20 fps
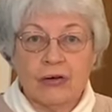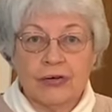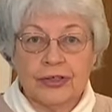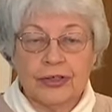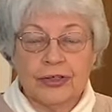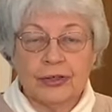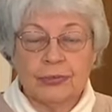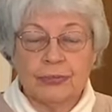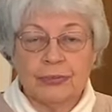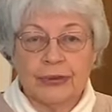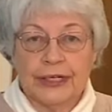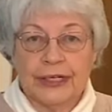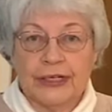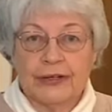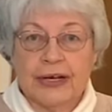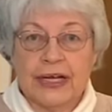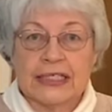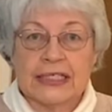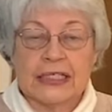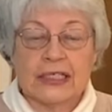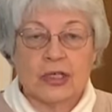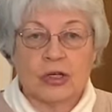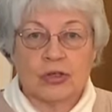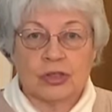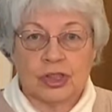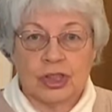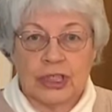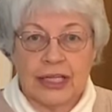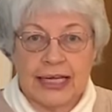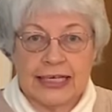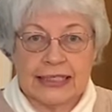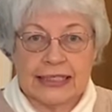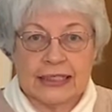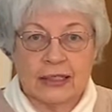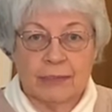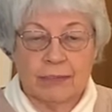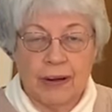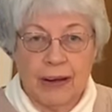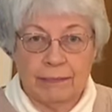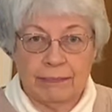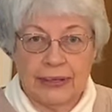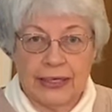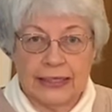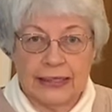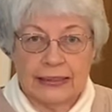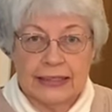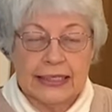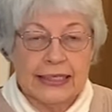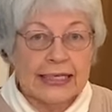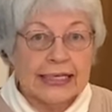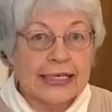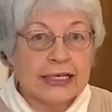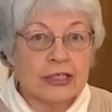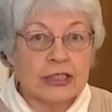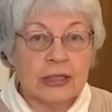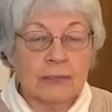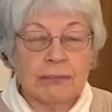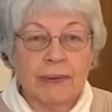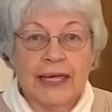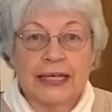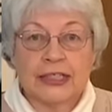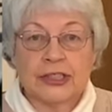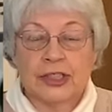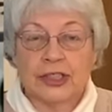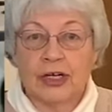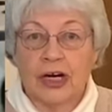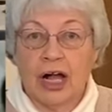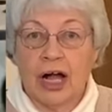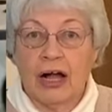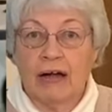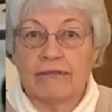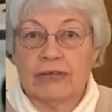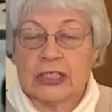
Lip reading: your breeder has socialized their puppy. Here's a picture of a